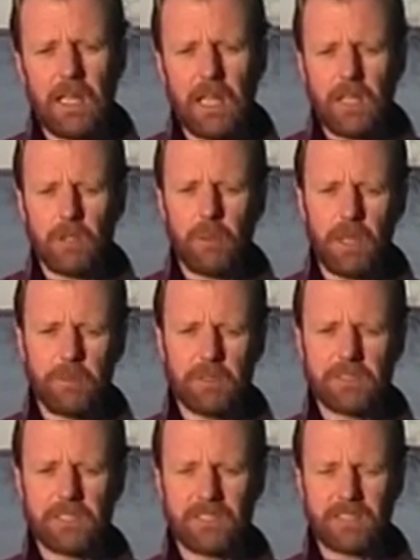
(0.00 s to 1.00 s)
and you'll be able to
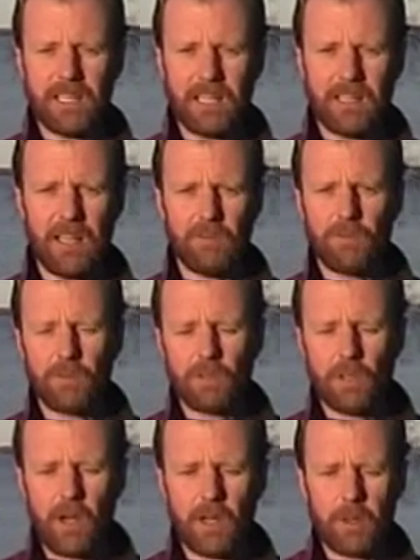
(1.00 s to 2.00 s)
sustain that for a
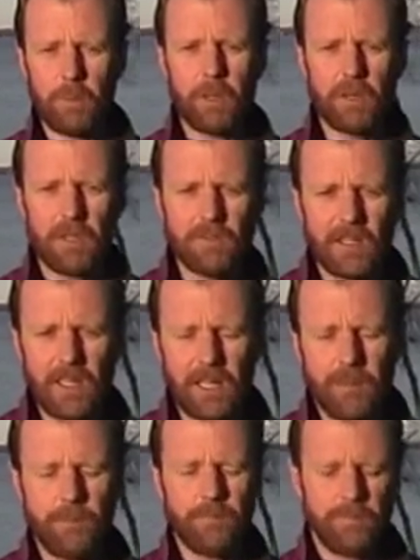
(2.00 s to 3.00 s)
longer period of time.